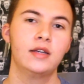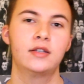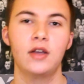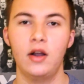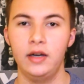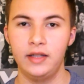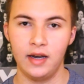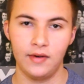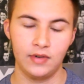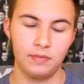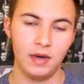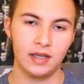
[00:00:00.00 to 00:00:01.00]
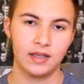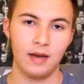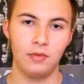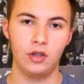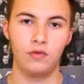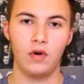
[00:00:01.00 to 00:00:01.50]
certainly didn't have his best
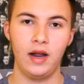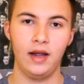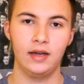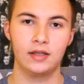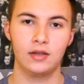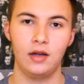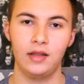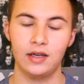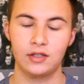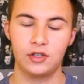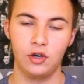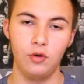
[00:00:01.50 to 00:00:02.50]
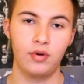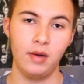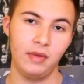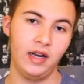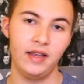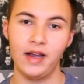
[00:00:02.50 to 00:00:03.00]
game on the right-hand side. That's two
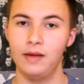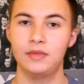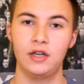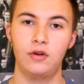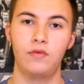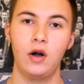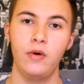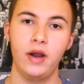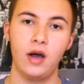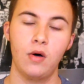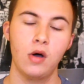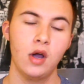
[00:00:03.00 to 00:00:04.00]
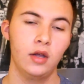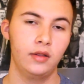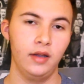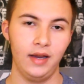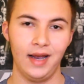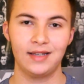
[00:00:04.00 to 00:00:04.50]
Premier League games in a row now
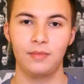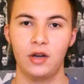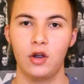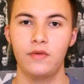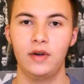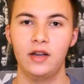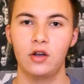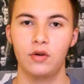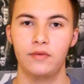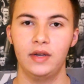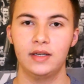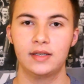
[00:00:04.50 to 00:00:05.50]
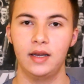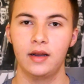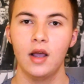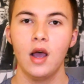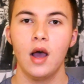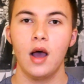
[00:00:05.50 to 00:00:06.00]
that he hasn't been overly convincing.